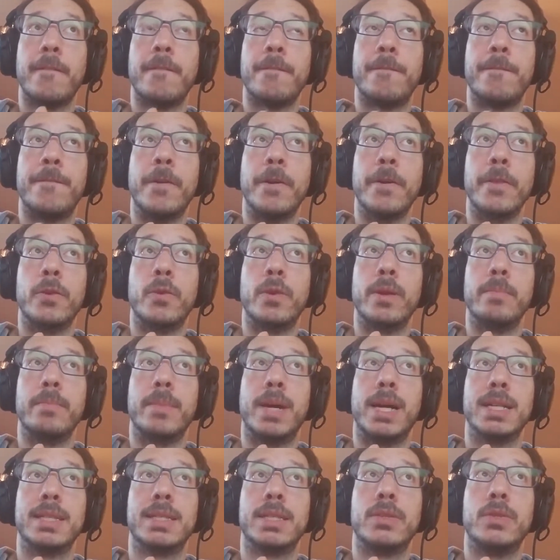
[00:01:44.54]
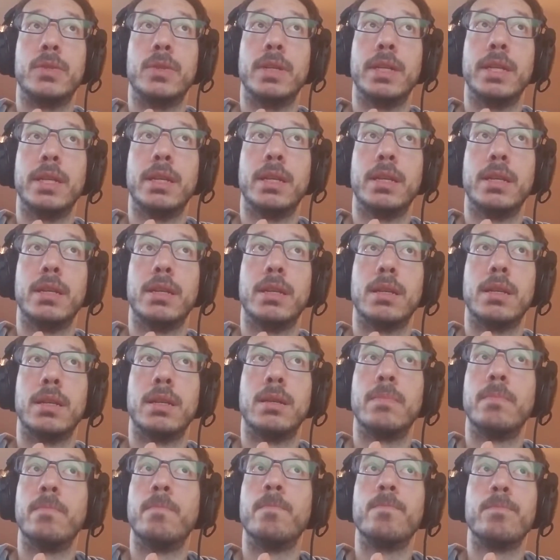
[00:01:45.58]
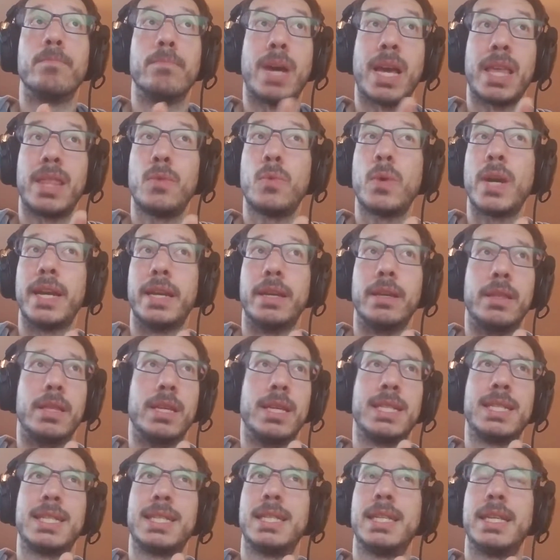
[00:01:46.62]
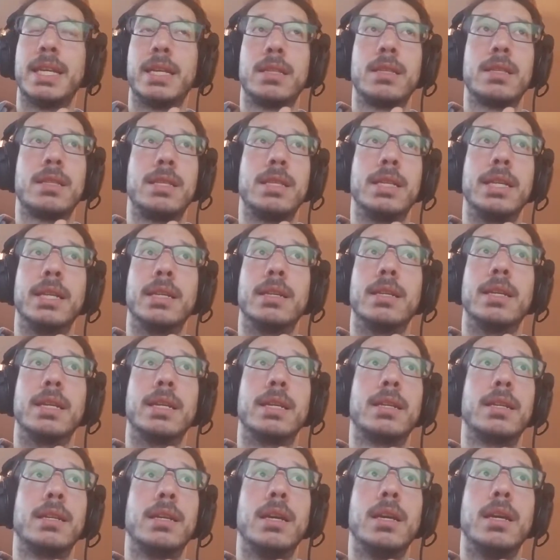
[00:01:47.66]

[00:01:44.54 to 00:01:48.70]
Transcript: Furthering mastery. By the way, that's another thing. Like,